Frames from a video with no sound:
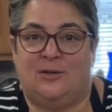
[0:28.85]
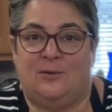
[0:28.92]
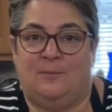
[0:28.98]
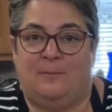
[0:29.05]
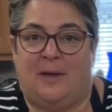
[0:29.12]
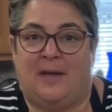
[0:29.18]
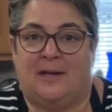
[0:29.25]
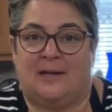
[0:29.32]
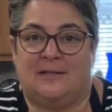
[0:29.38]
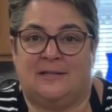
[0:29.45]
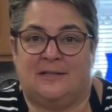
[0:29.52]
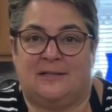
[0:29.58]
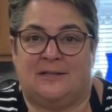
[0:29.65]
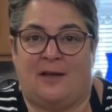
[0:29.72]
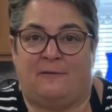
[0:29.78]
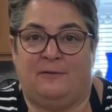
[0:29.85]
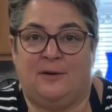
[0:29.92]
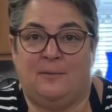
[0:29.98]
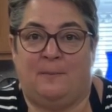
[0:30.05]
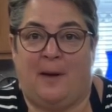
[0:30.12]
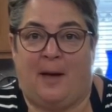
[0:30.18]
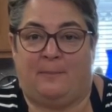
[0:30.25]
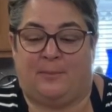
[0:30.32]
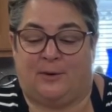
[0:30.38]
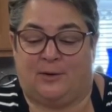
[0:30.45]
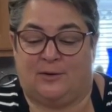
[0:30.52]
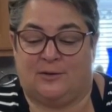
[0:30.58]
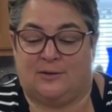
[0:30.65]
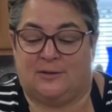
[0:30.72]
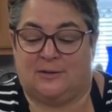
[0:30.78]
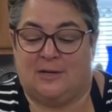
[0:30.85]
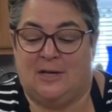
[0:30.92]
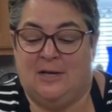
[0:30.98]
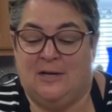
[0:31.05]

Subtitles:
to make stuffed peppers.